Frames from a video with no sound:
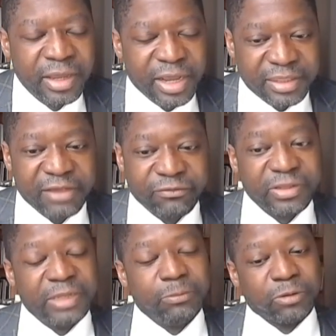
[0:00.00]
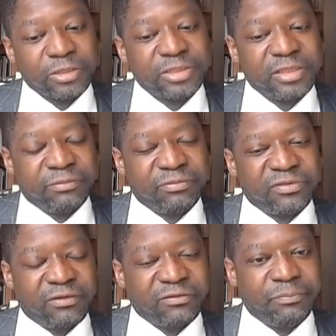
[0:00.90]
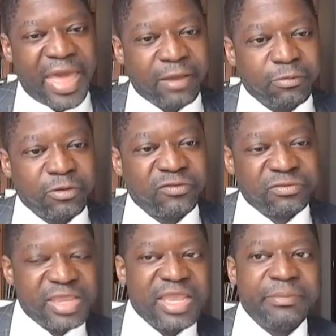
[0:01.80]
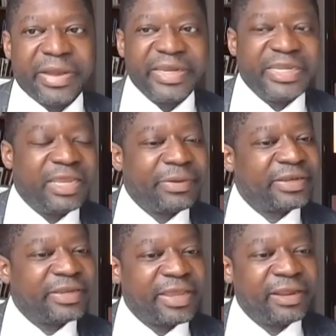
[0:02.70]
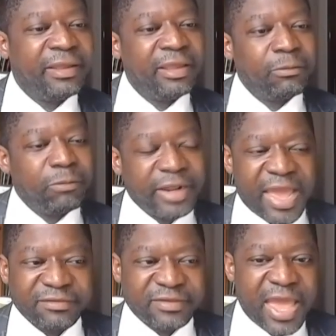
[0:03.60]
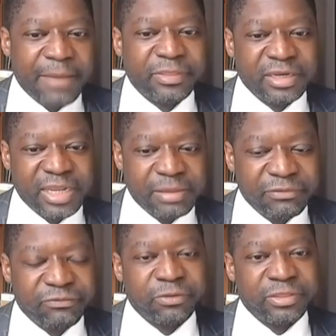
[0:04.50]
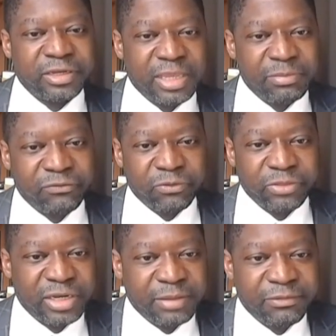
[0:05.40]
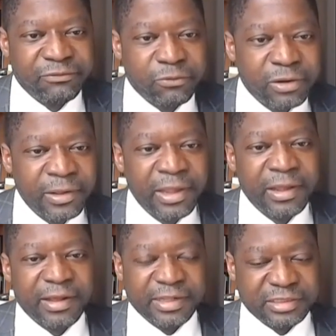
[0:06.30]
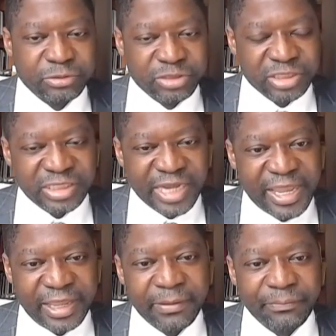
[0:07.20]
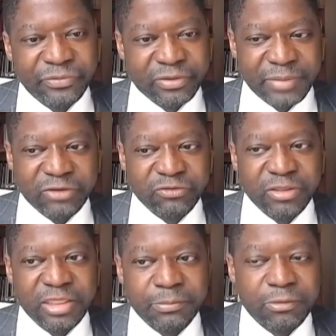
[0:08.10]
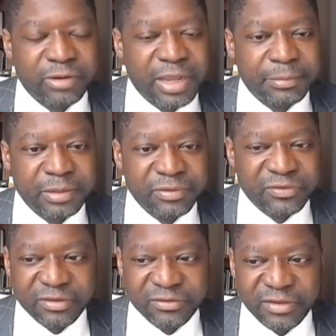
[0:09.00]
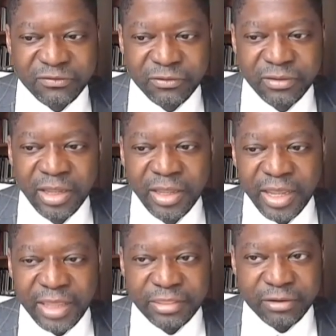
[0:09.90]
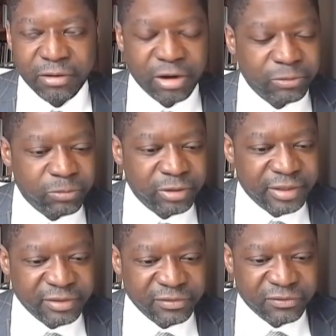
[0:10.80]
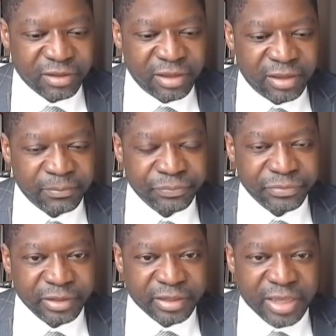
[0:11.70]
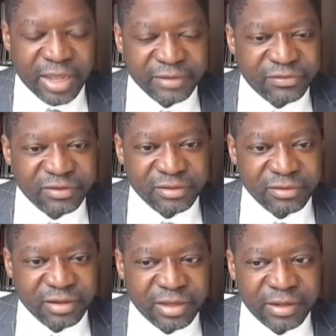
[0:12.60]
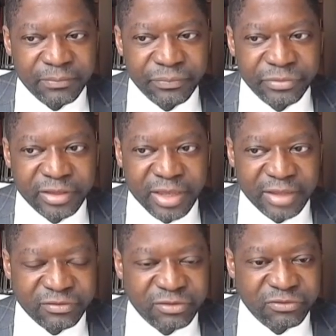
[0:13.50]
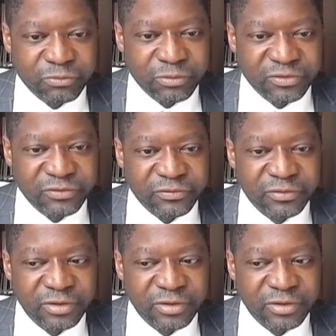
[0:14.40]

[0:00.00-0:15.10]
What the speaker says: and they have really worked themselves backwards day by day by day. What has to happen the day before and the day before the day before until today to make sure that the program can be successful. And their hard work is a constant source